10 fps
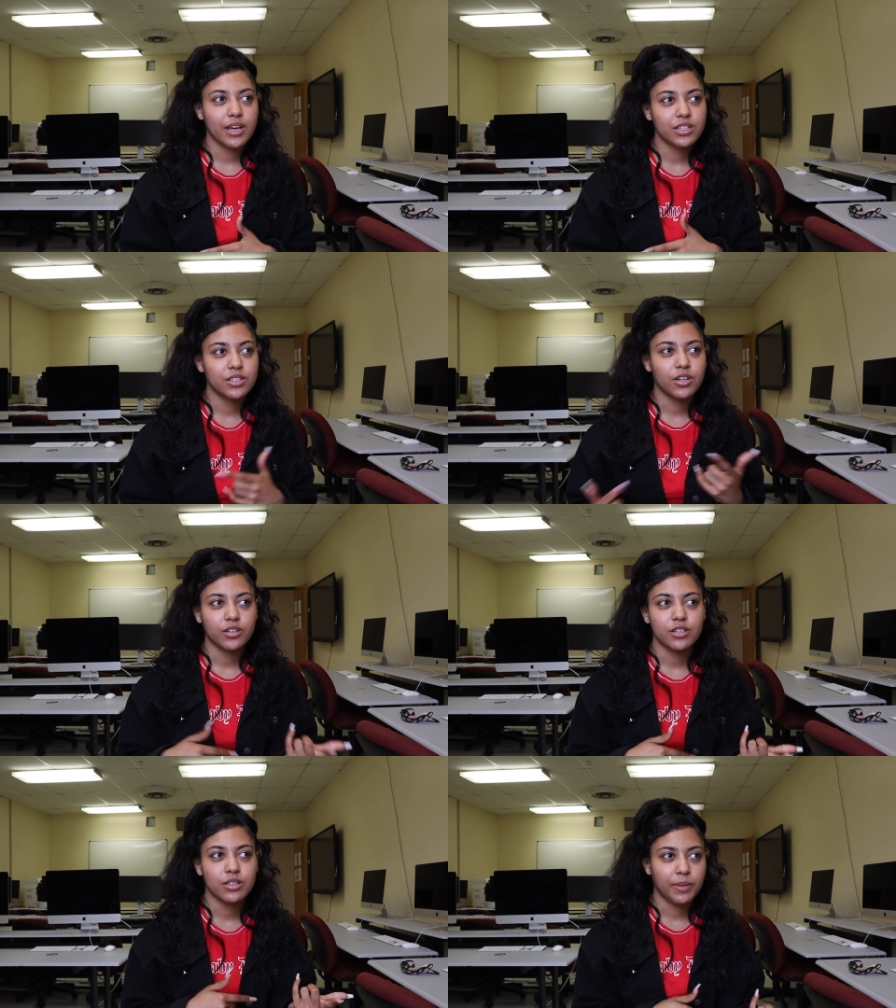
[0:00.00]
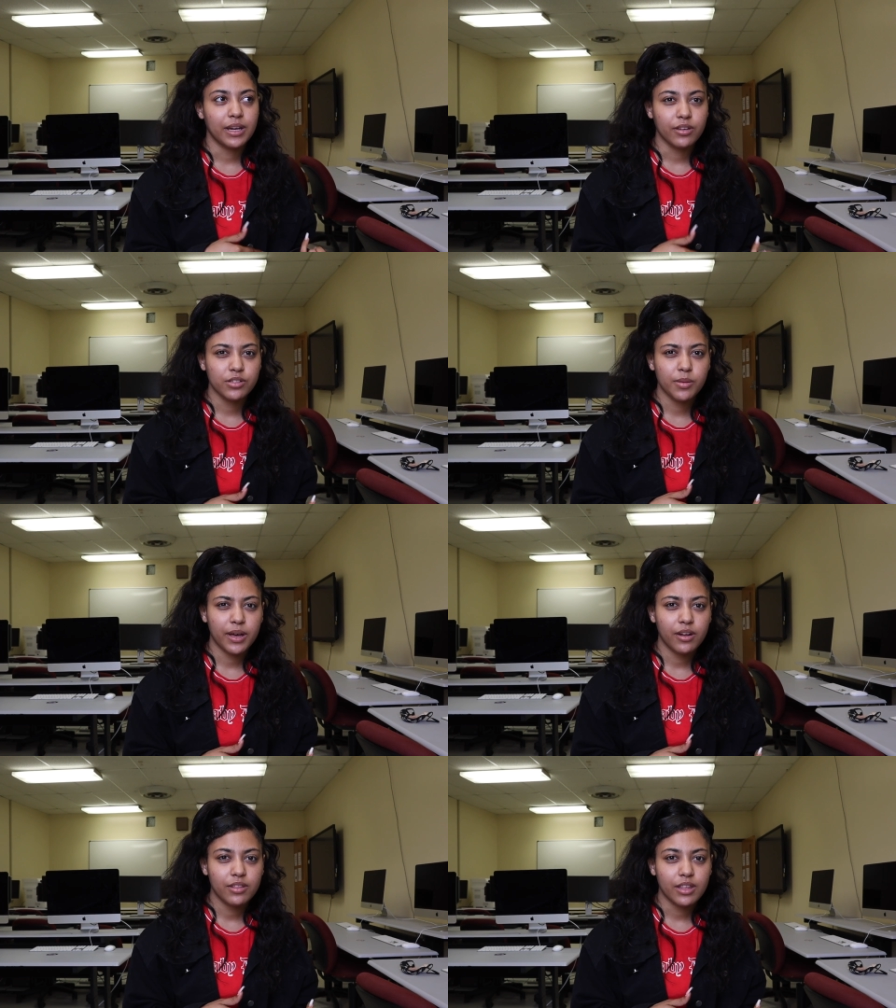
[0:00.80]
actually talked to somebody else
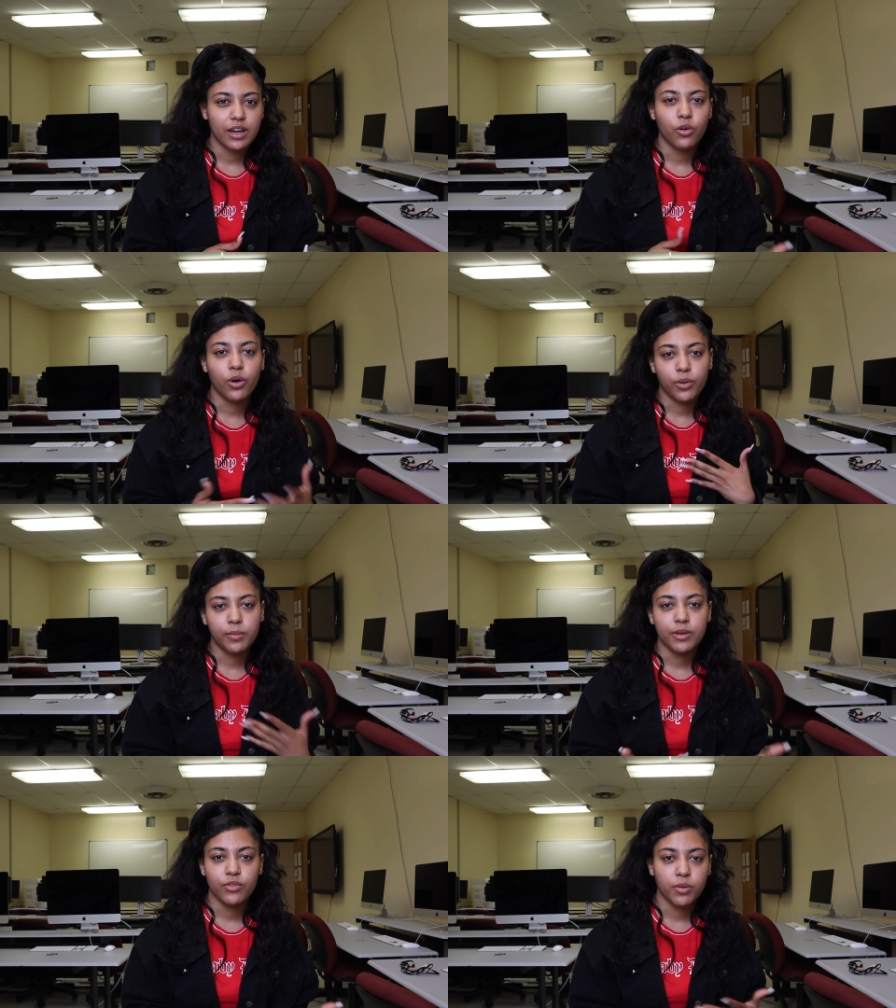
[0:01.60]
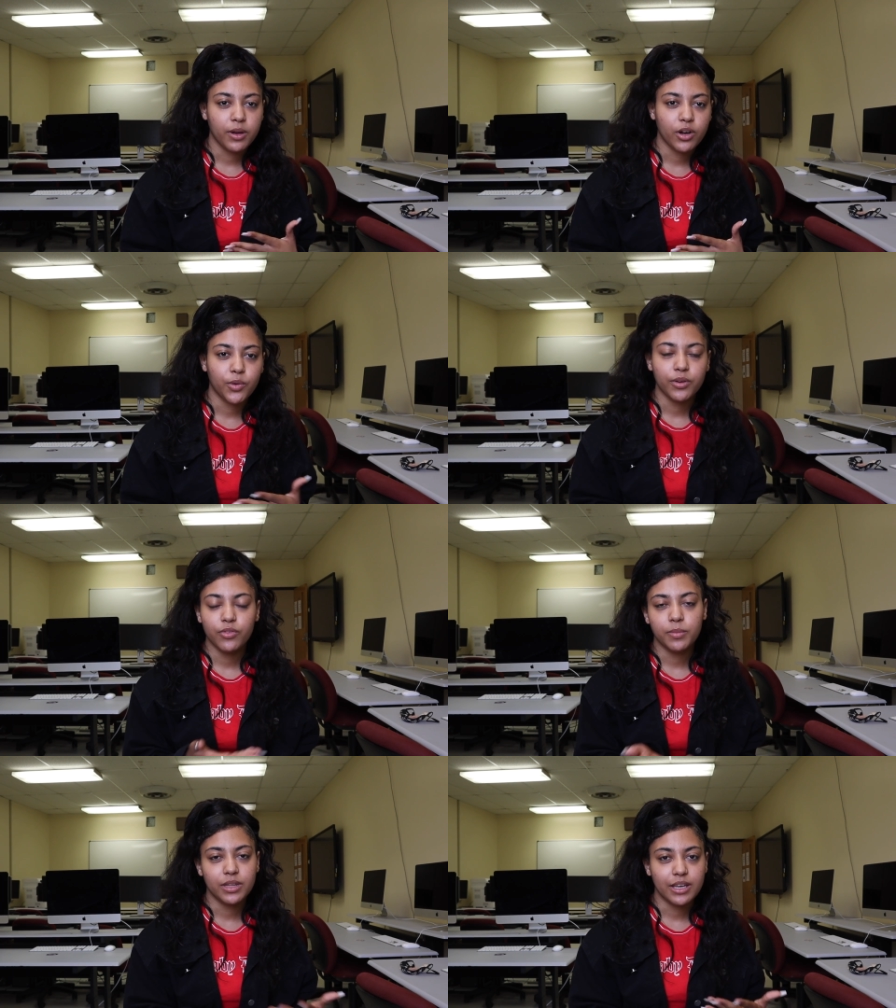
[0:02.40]
about it, that, oh, I want to be a filmmaker, I want to
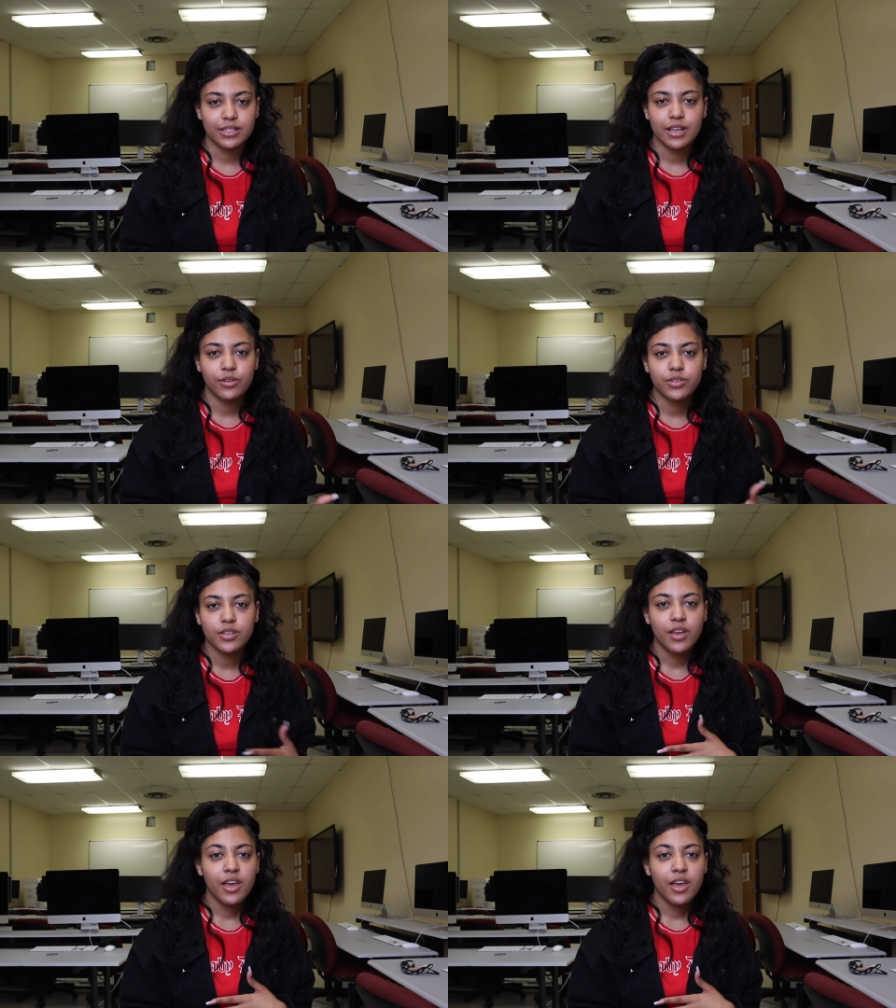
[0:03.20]
film at the guest house.